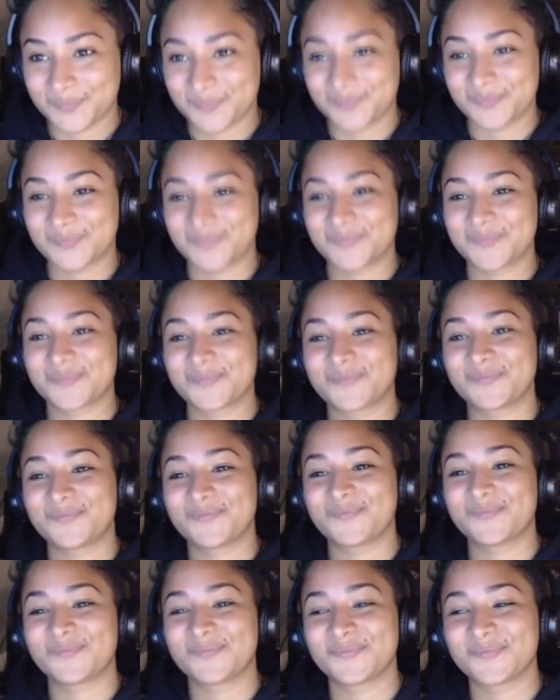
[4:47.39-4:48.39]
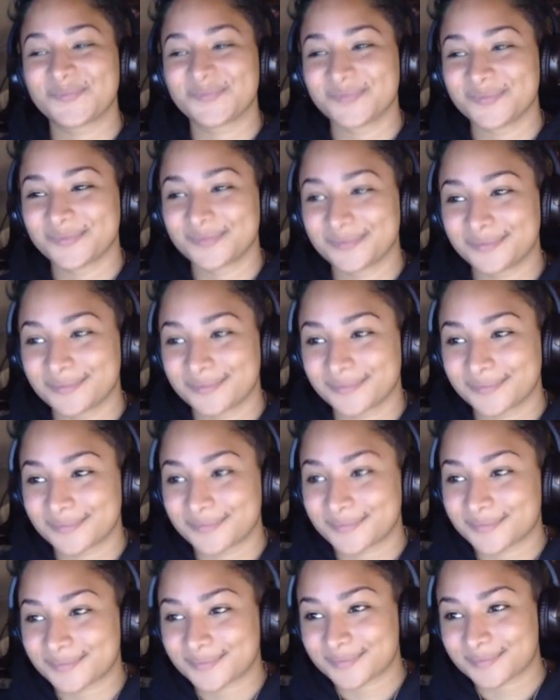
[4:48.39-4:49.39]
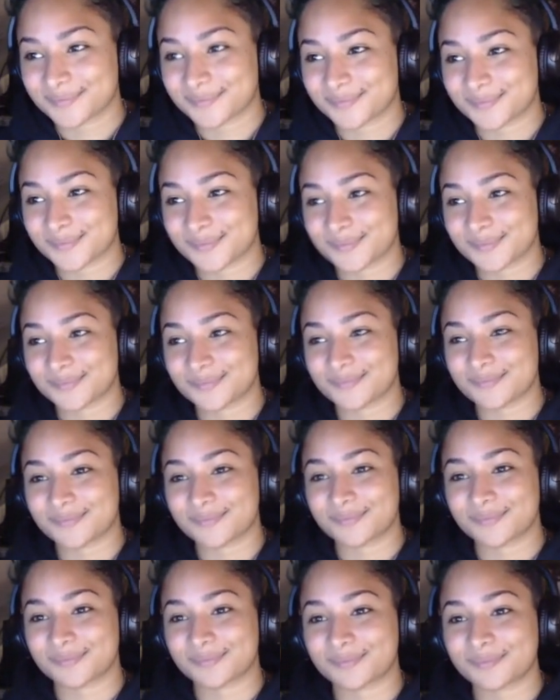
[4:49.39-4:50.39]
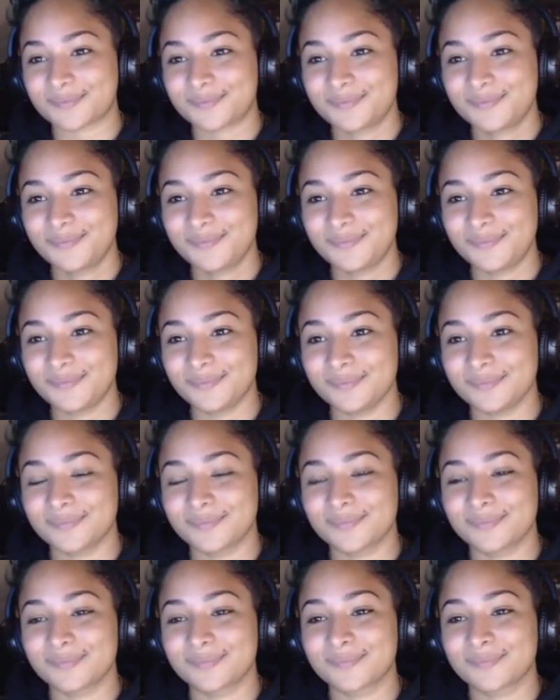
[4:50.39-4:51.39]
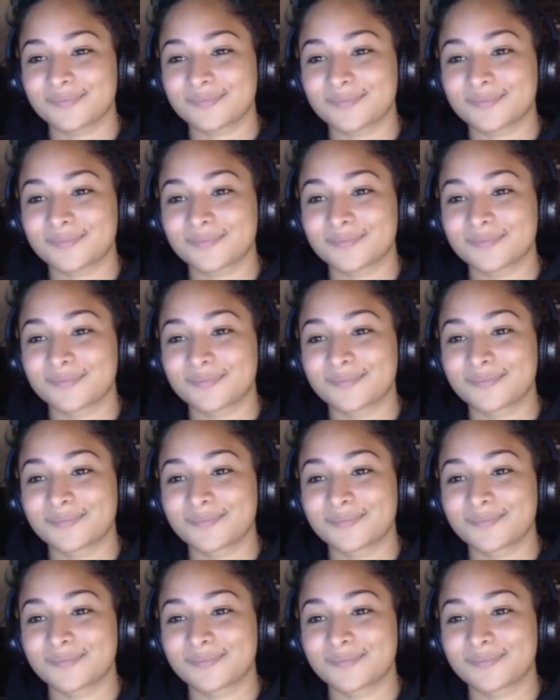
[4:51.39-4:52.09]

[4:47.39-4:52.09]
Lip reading: This person isn't speaking.